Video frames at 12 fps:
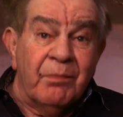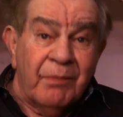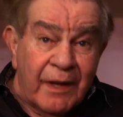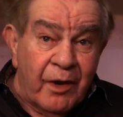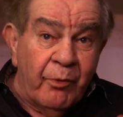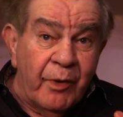
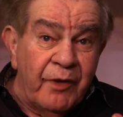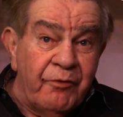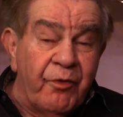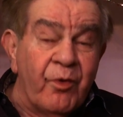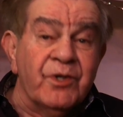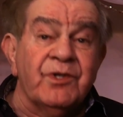literally
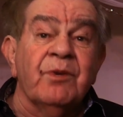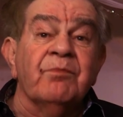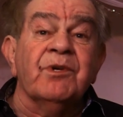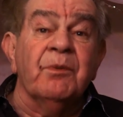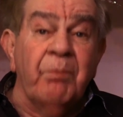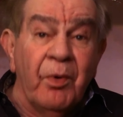forced him
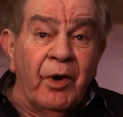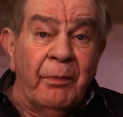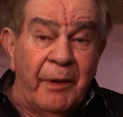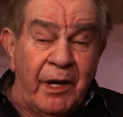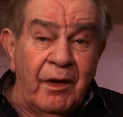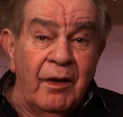to book
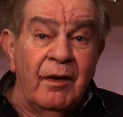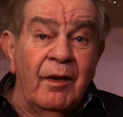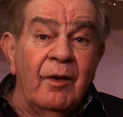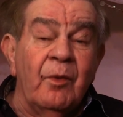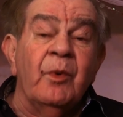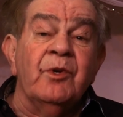me
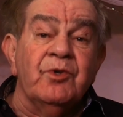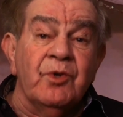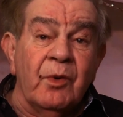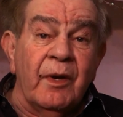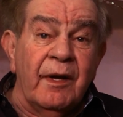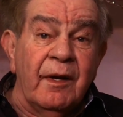with
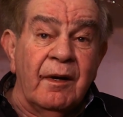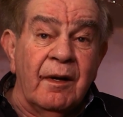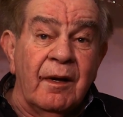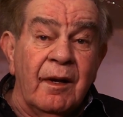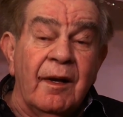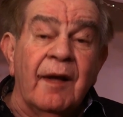Juliet
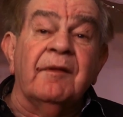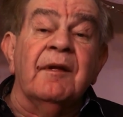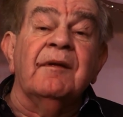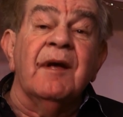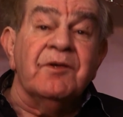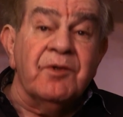at the
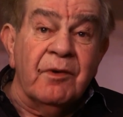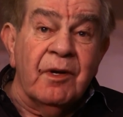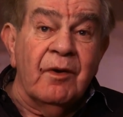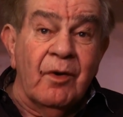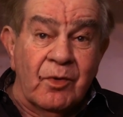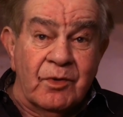Desert
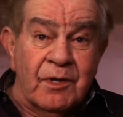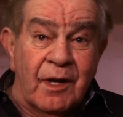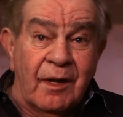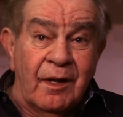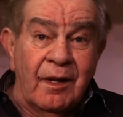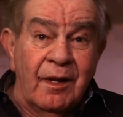Inn
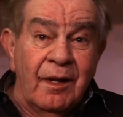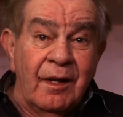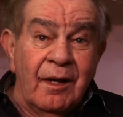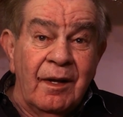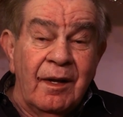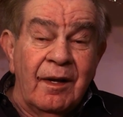Hotel.
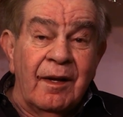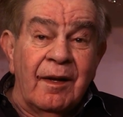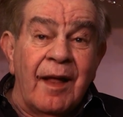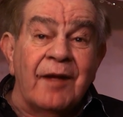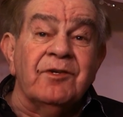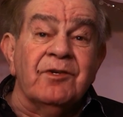
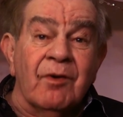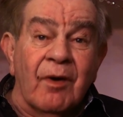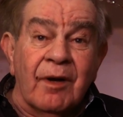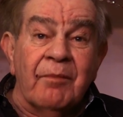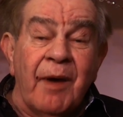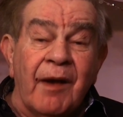And that
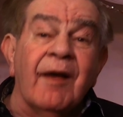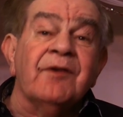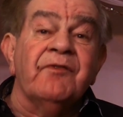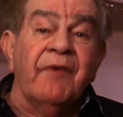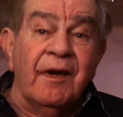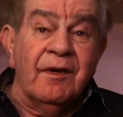started my
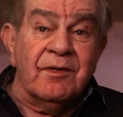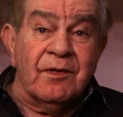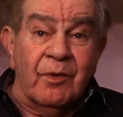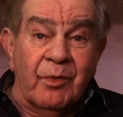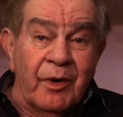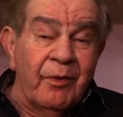Las Vegas
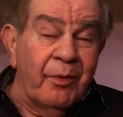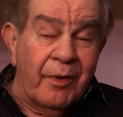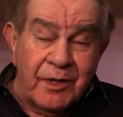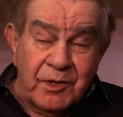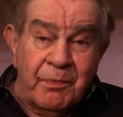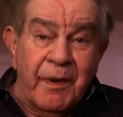career,
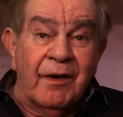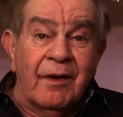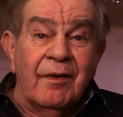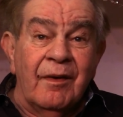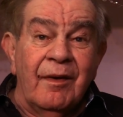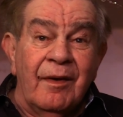where I spent
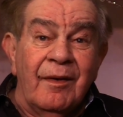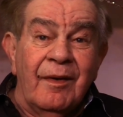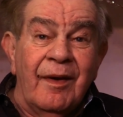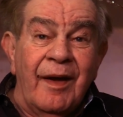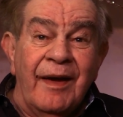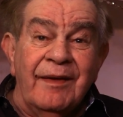
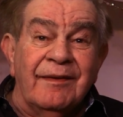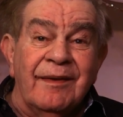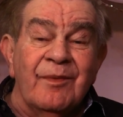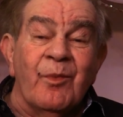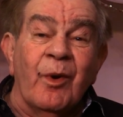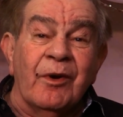
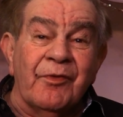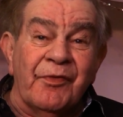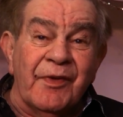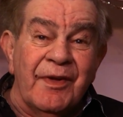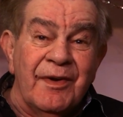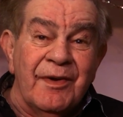18
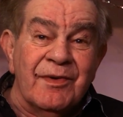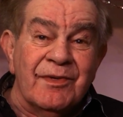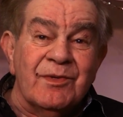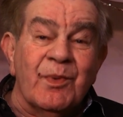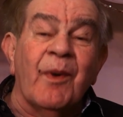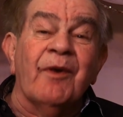wonderful
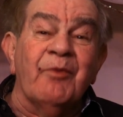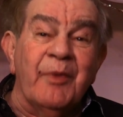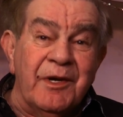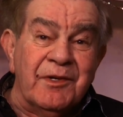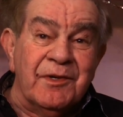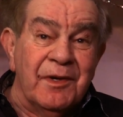years, 12
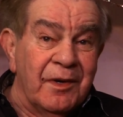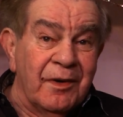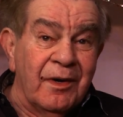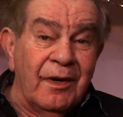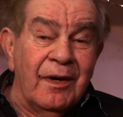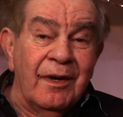weeks a
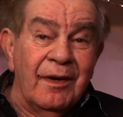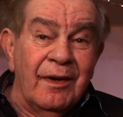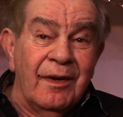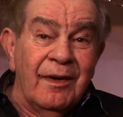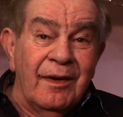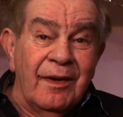year
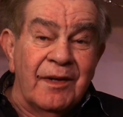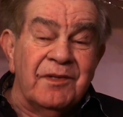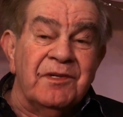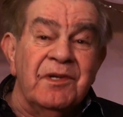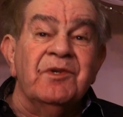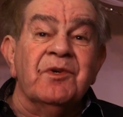at
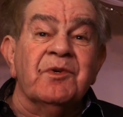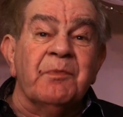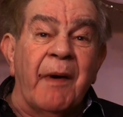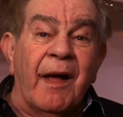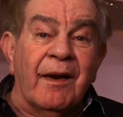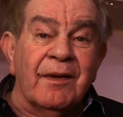Caesar's
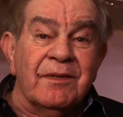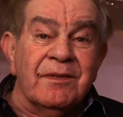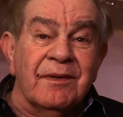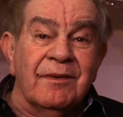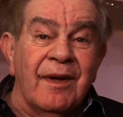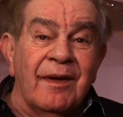Palace
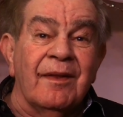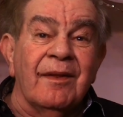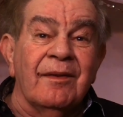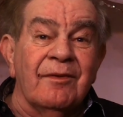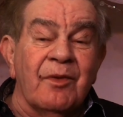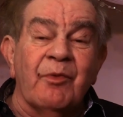
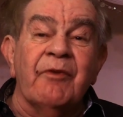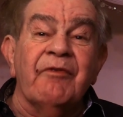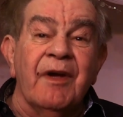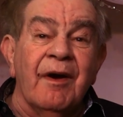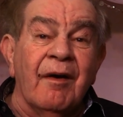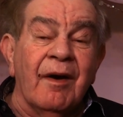and the
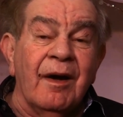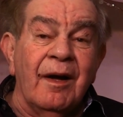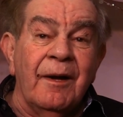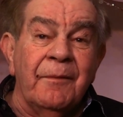Riviera.